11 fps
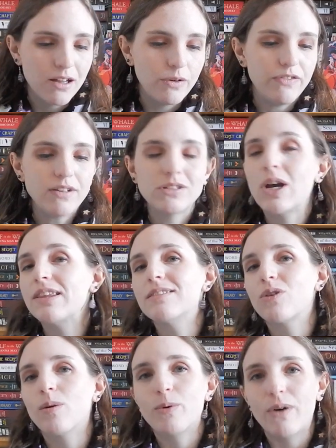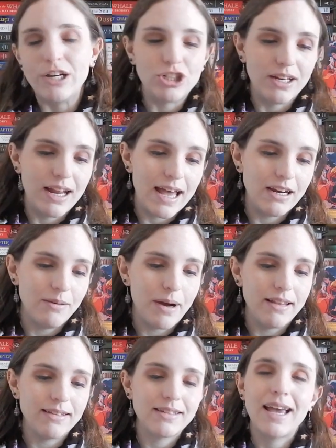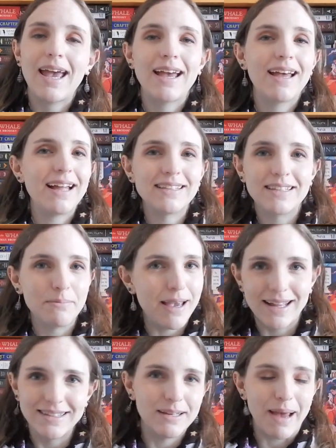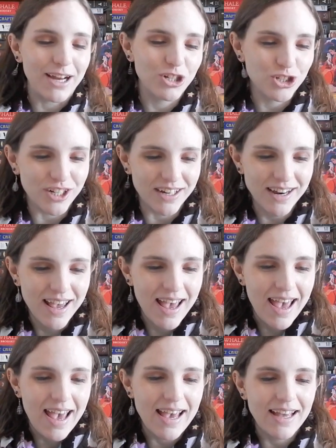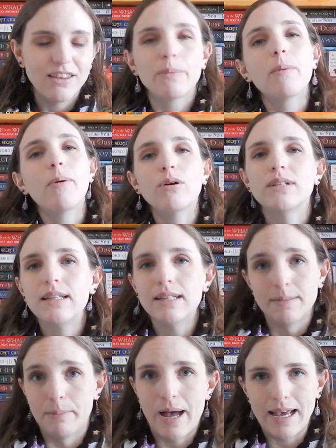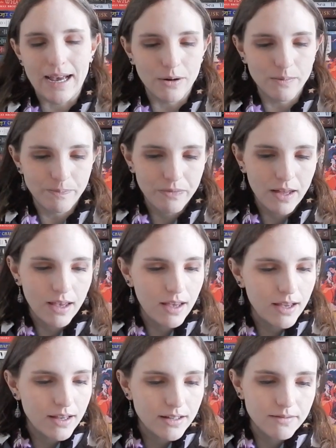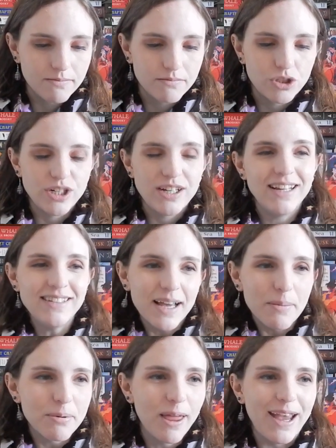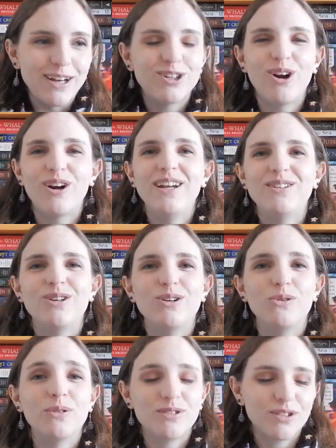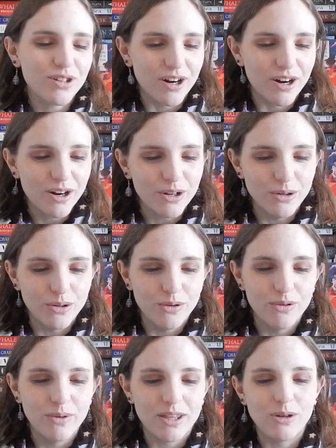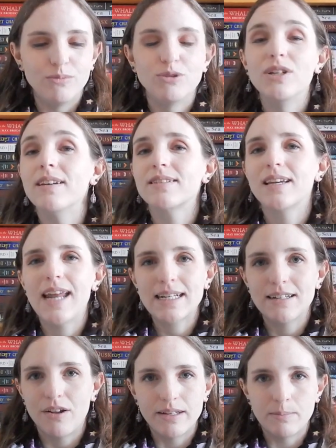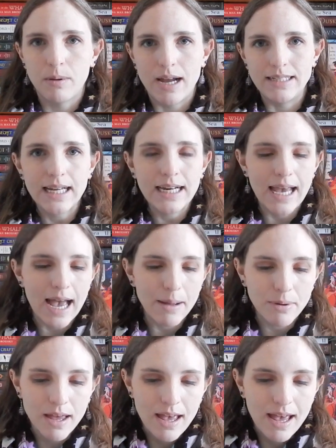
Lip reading: We've also got this corporation headed by this handsome man, Sebastian, and they're proposing this buyout. She ends up like turning to Sir, who with whom she is connected on this blind dating app,